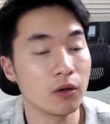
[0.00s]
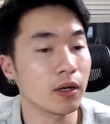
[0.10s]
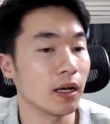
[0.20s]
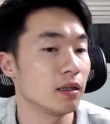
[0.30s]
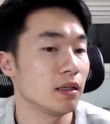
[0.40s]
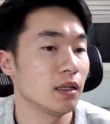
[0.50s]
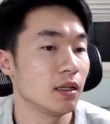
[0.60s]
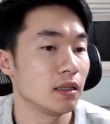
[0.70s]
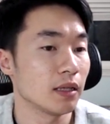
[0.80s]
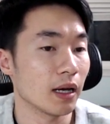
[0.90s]
Okay,
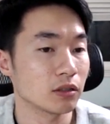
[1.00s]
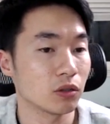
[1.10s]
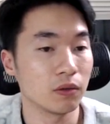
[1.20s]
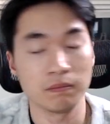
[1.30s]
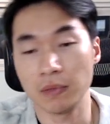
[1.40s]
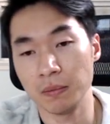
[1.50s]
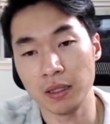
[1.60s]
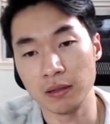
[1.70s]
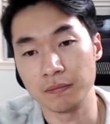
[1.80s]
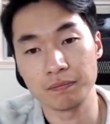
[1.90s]
yeah, so I
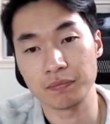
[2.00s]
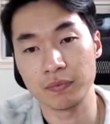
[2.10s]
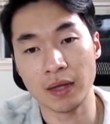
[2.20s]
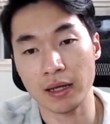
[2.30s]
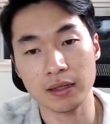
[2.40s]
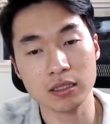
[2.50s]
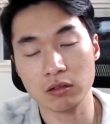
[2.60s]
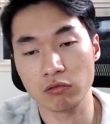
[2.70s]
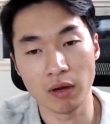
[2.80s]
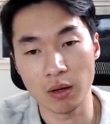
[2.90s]
mean, that's
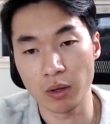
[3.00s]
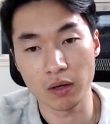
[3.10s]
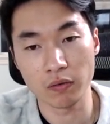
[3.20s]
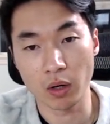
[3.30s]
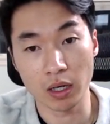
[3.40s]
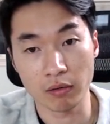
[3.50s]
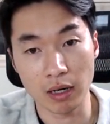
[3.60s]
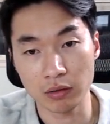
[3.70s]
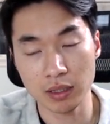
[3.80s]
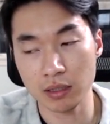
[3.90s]
a great way of going
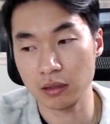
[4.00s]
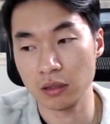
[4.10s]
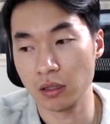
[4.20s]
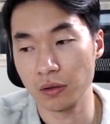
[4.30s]
around it.